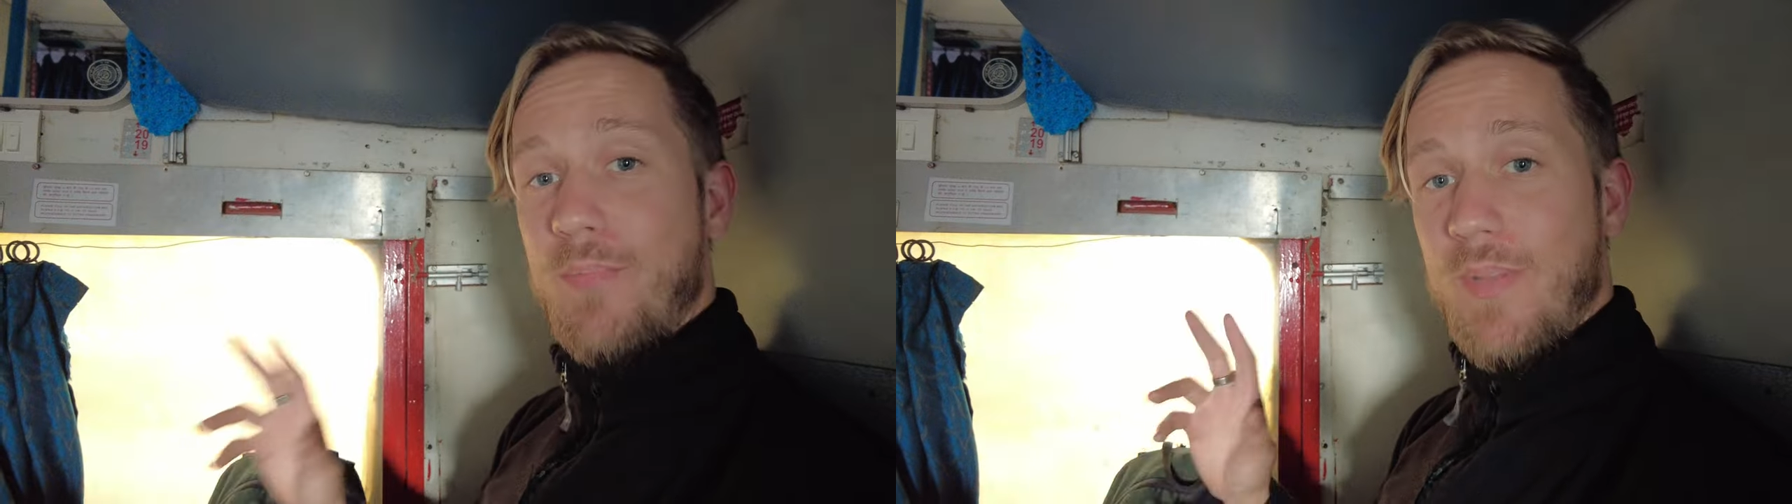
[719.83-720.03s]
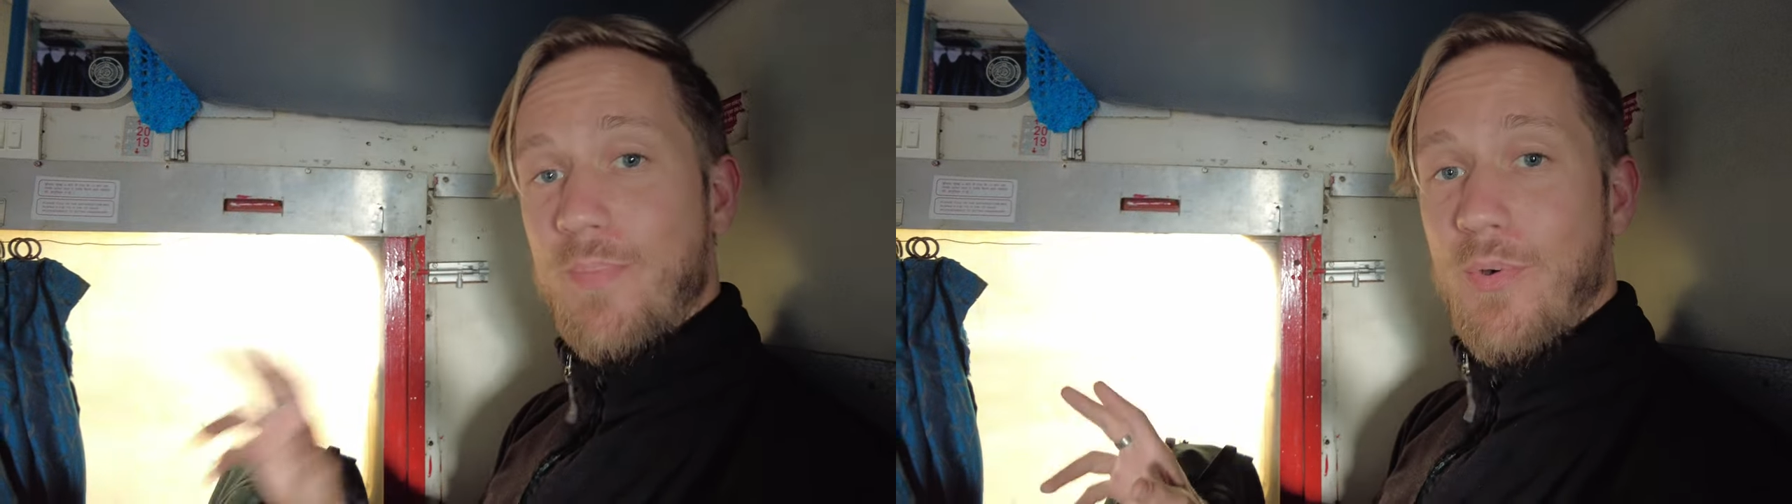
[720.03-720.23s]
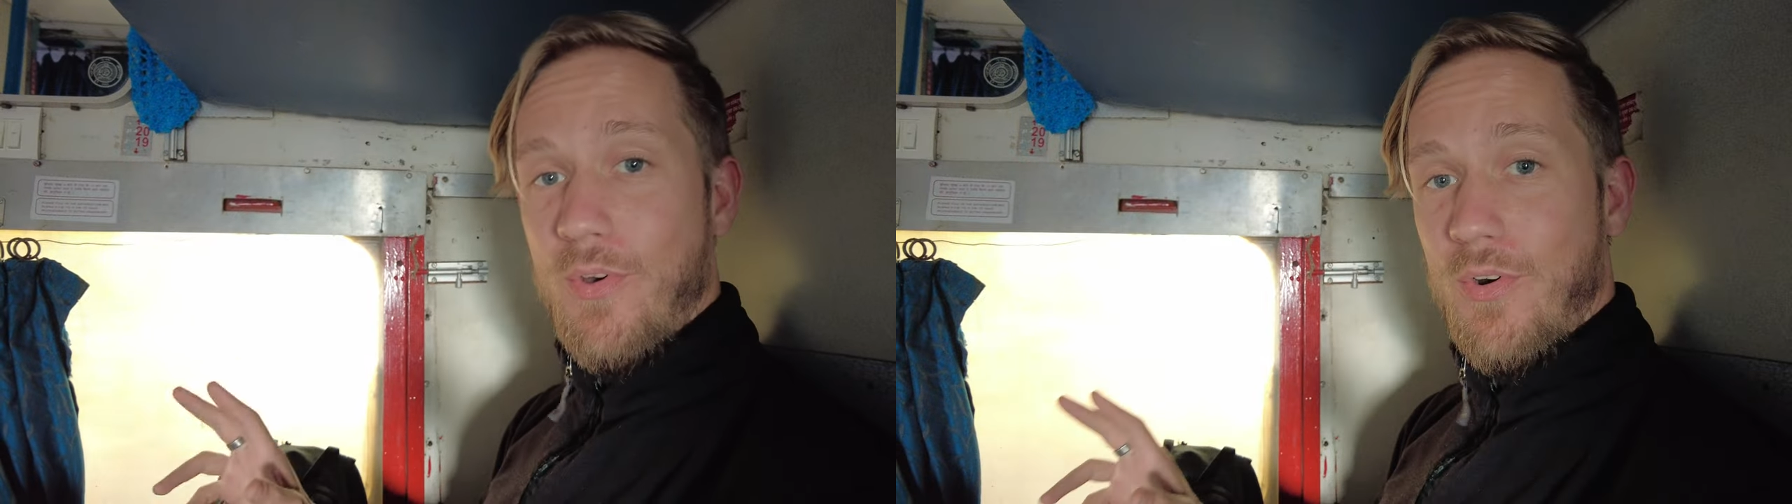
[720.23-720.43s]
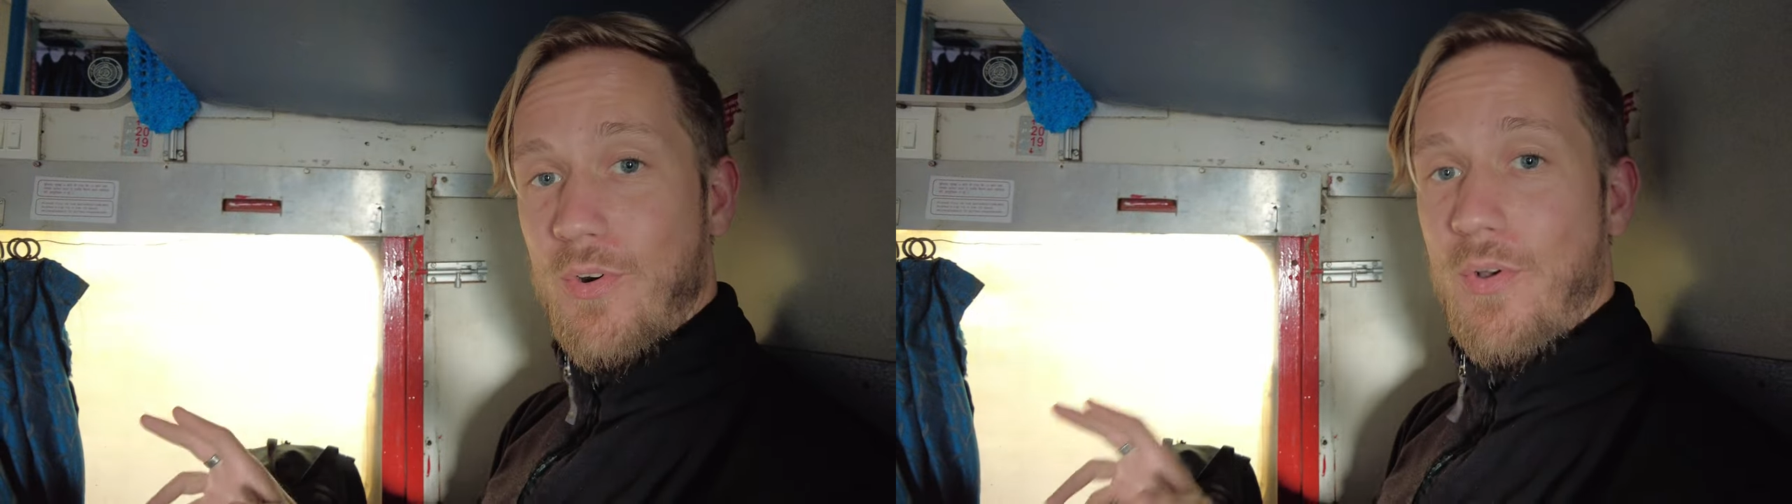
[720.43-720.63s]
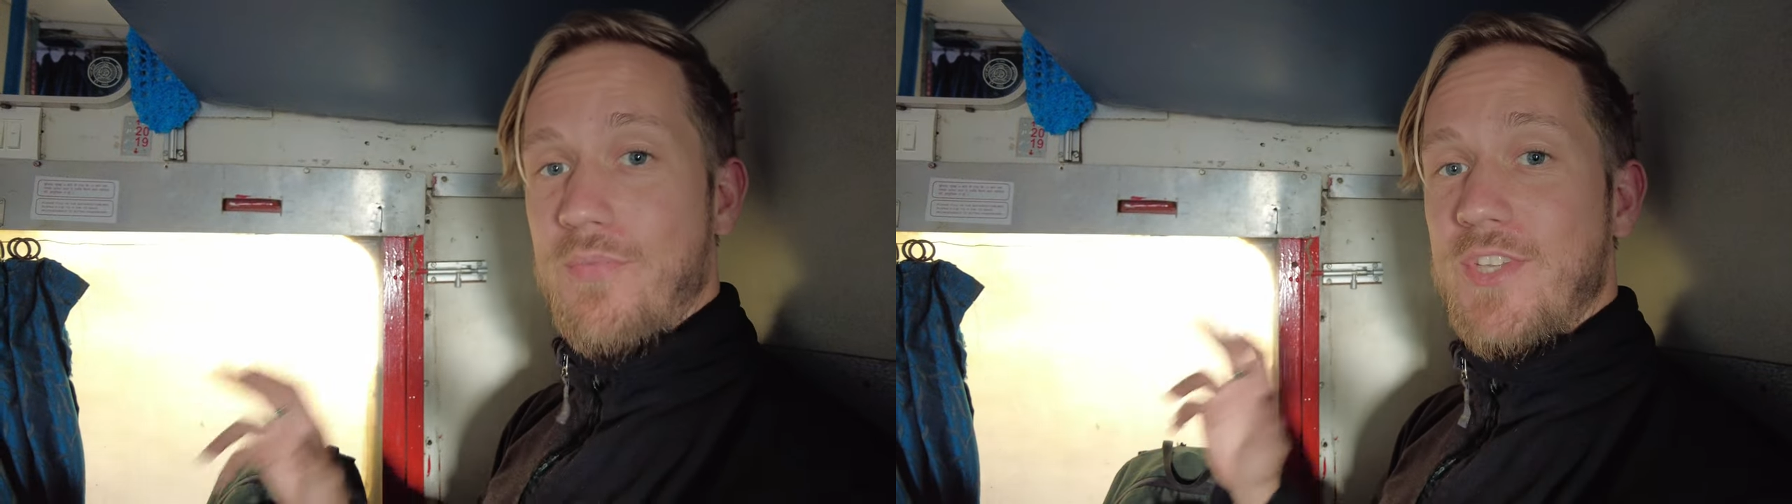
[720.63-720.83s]
bit more
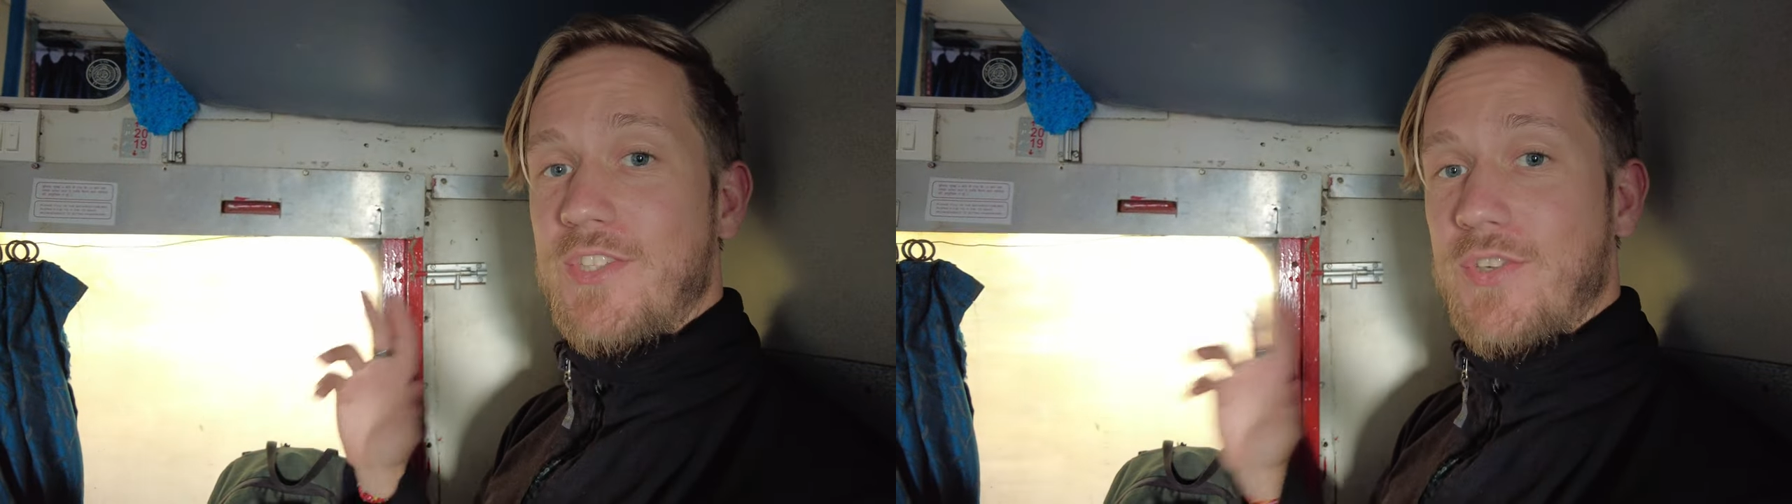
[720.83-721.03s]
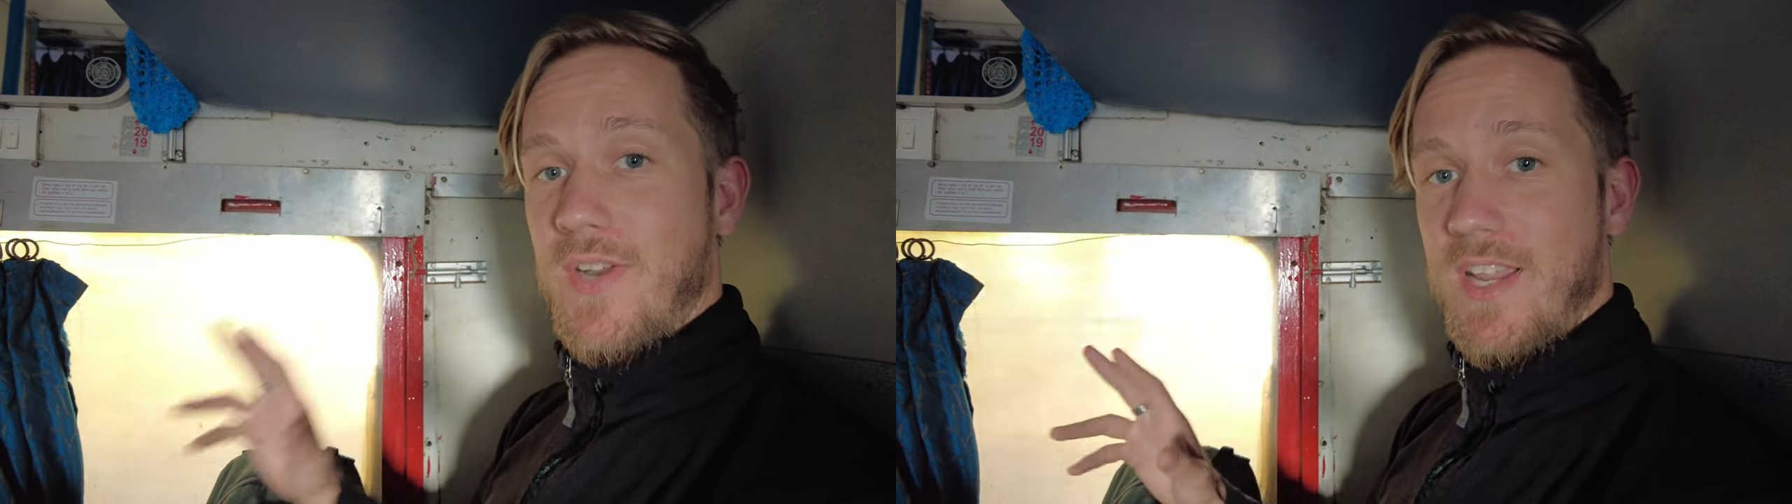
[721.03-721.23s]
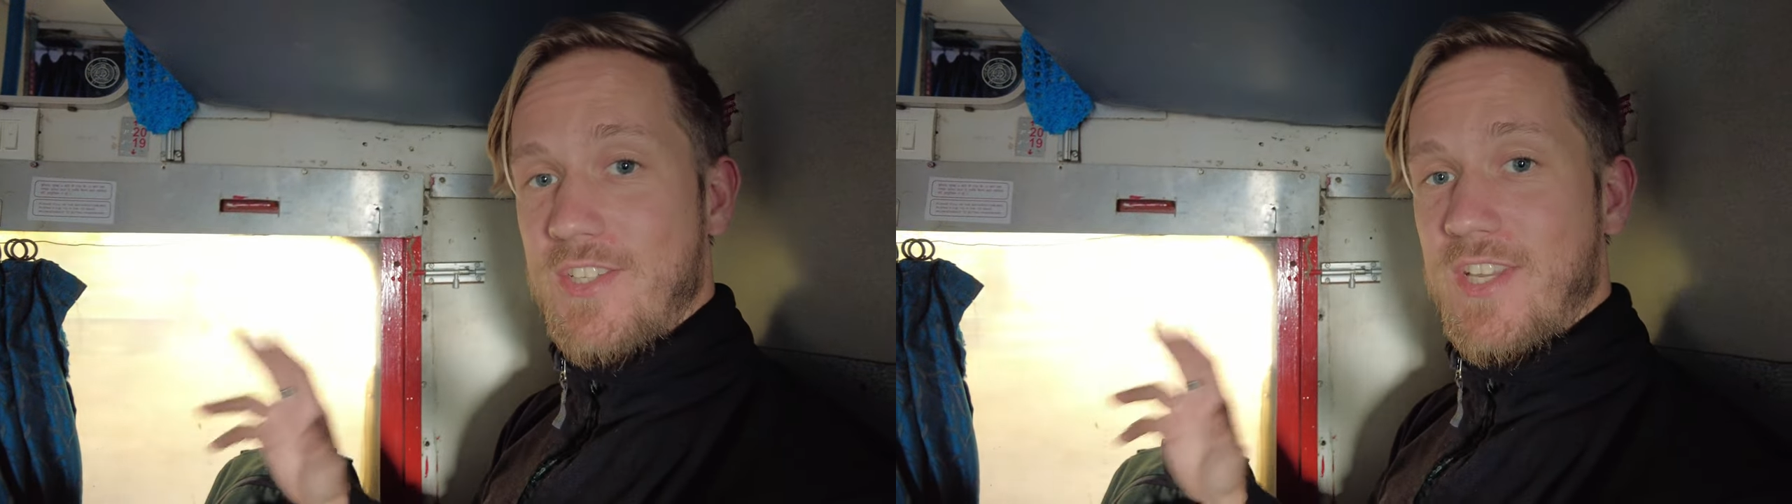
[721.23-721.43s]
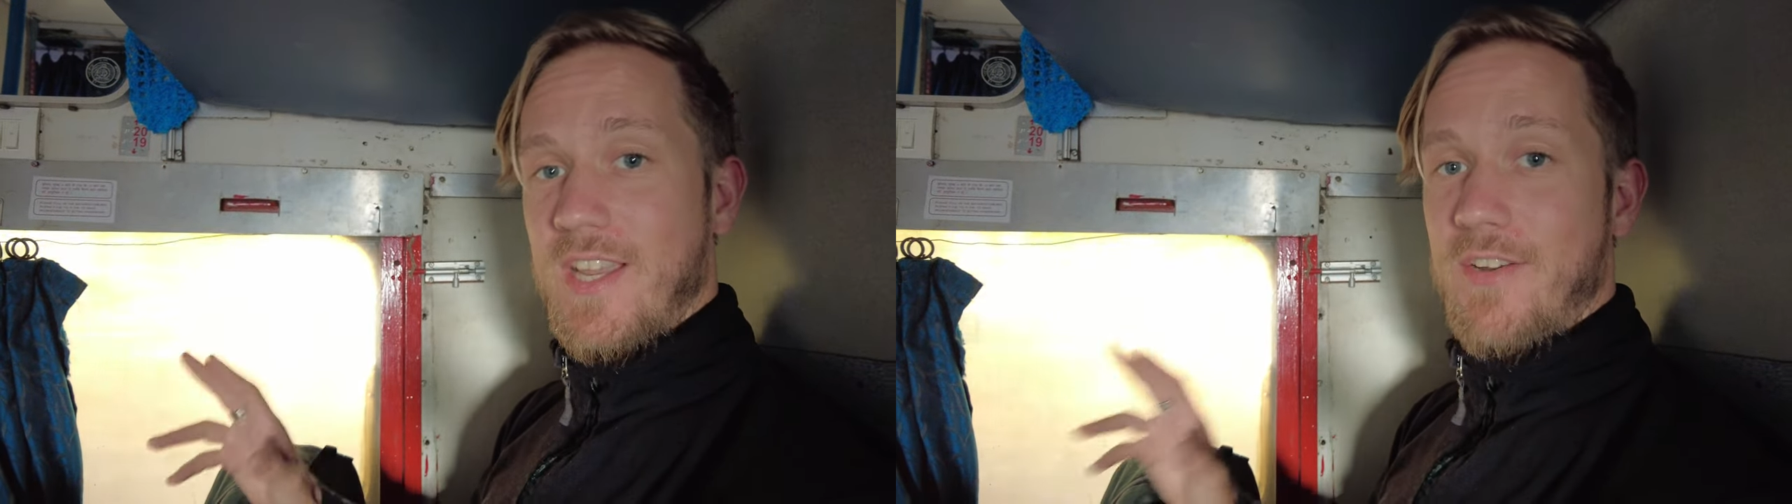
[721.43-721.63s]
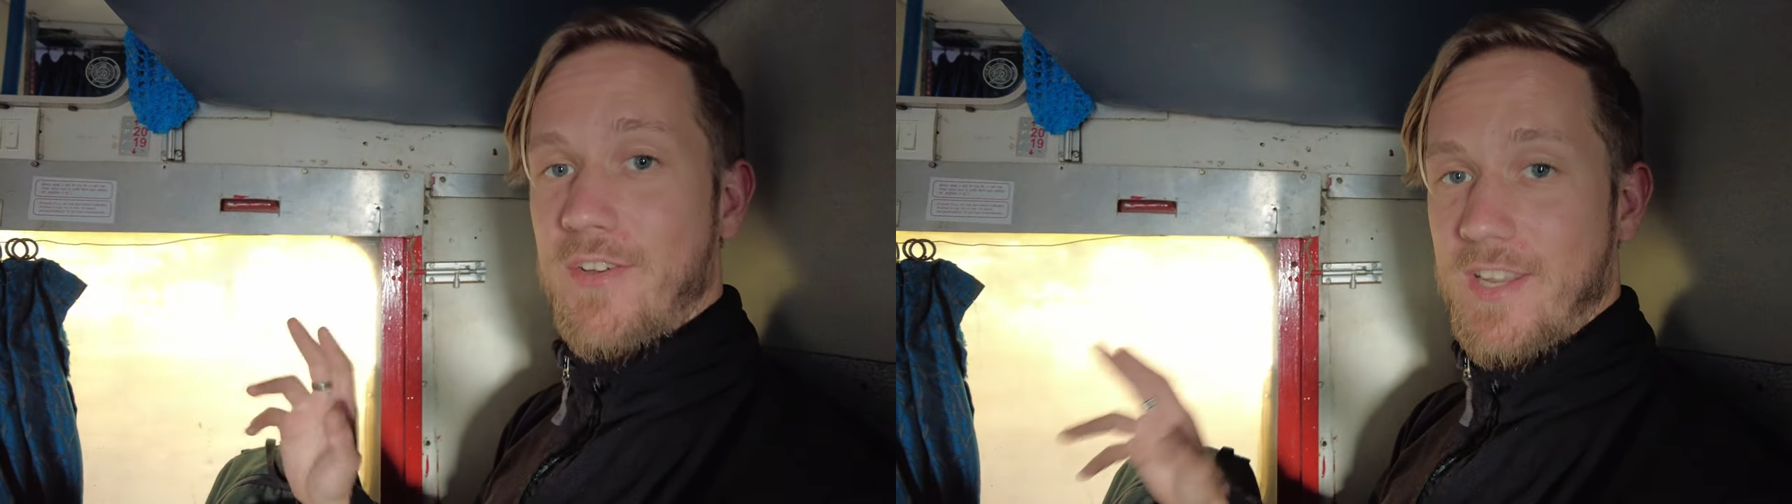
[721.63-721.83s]
of the trains here in